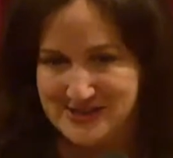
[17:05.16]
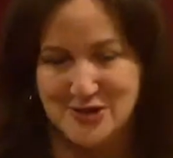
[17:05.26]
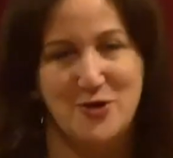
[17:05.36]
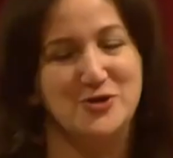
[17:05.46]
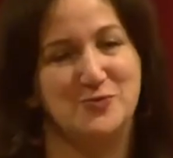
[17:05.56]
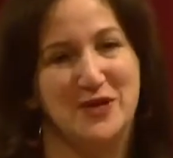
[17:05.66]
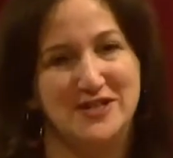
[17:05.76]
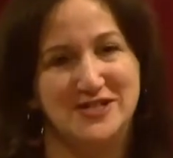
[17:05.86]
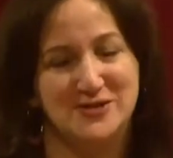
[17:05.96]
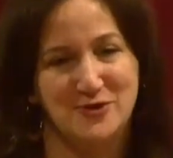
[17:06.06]
and toast, but I
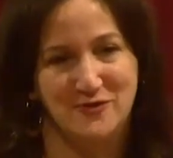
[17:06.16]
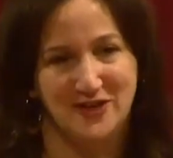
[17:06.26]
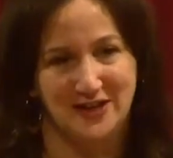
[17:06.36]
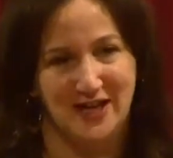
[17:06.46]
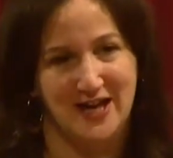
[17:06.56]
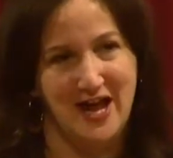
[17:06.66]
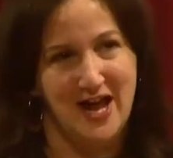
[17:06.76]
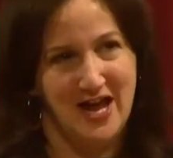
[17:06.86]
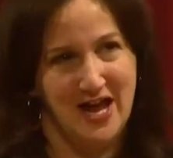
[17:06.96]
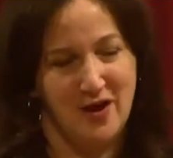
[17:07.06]
just sort of feel like
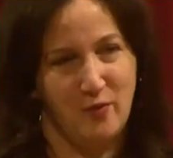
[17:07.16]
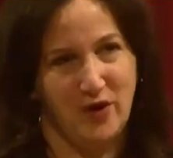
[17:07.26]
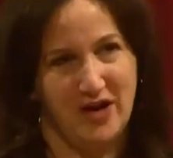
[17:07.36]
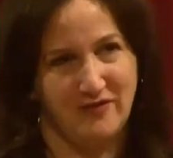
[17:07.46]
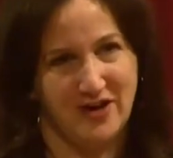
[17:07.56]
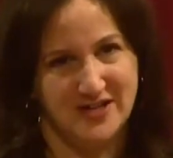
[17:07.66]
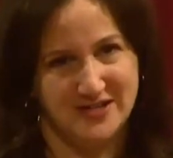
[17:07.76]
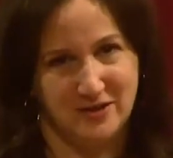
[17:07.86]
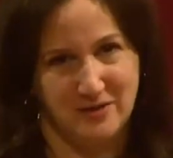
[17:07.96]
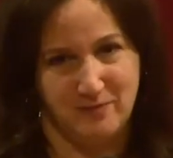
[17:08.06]
whenever I
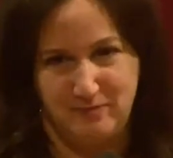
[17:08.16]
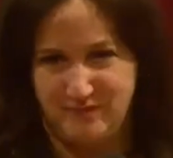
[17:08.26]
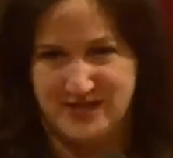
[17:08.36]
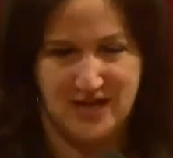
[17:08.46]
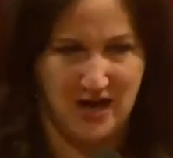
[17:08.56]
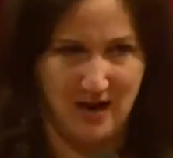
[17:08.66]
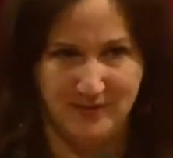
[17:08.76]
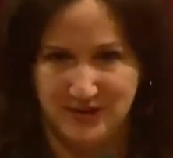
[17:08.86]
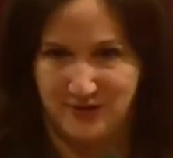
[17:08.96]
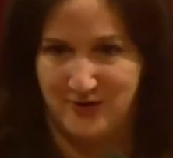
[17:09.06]
start saying, I'm
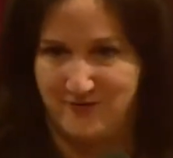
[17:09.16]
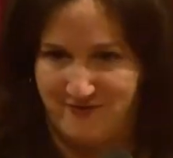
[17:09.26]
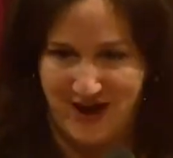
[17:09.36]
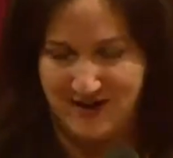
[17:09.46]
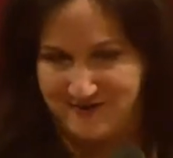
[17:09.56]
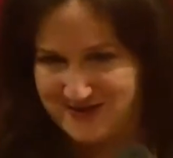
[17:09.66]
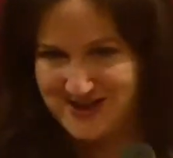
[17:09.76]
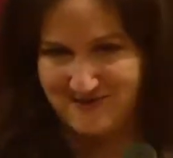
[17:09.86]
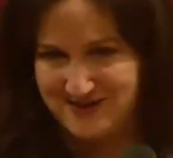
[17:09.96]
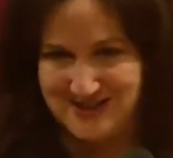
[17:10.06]
gonna cook
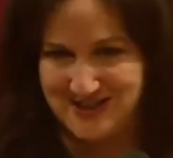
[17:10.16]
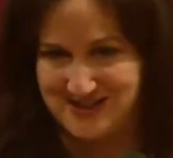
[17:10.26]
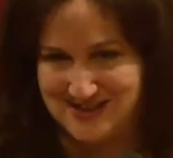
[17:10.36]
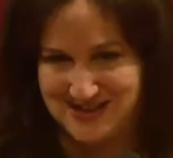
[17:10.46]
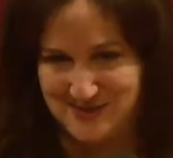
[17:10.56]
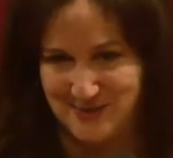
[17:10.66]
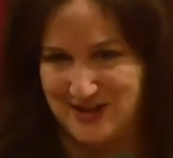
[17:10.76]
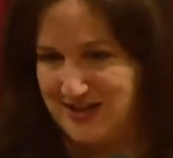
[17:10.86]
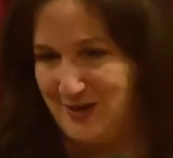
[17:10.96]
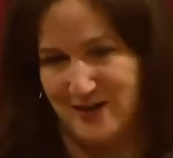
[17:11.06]
5-7 days this
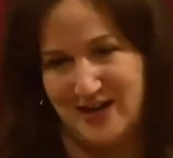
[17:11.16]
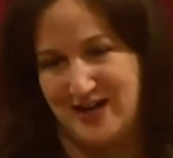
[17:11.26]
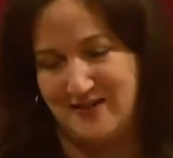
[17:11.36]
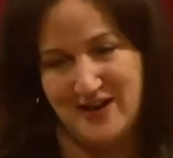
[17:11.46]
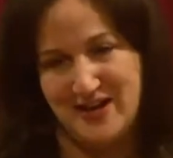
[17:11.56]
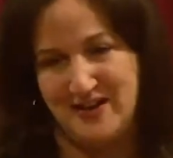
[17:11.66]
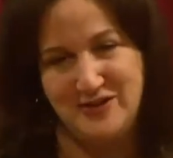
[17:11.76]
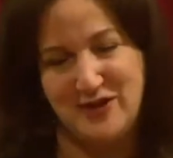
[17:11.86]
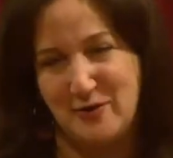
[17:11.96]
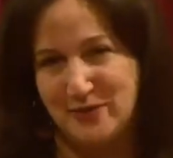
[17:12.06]
week, you know, and I
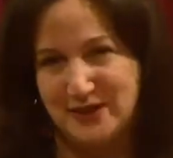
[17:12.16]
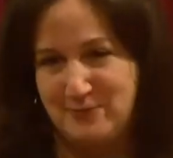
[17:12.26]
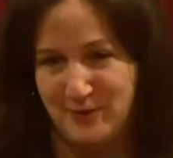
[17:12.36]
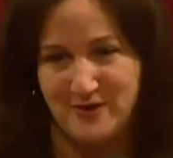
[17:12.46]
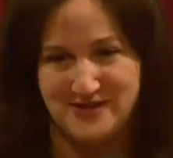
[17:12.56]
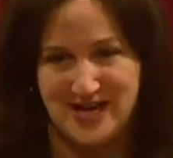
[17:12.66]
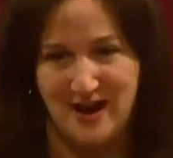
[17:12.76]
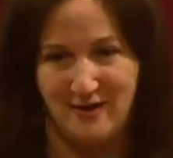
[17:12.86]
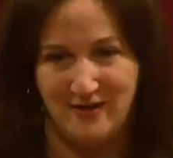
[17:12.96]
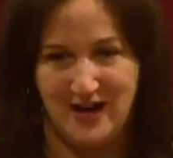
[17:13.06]
you get really burnt
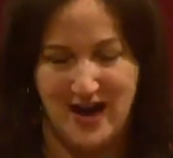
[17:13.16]
out.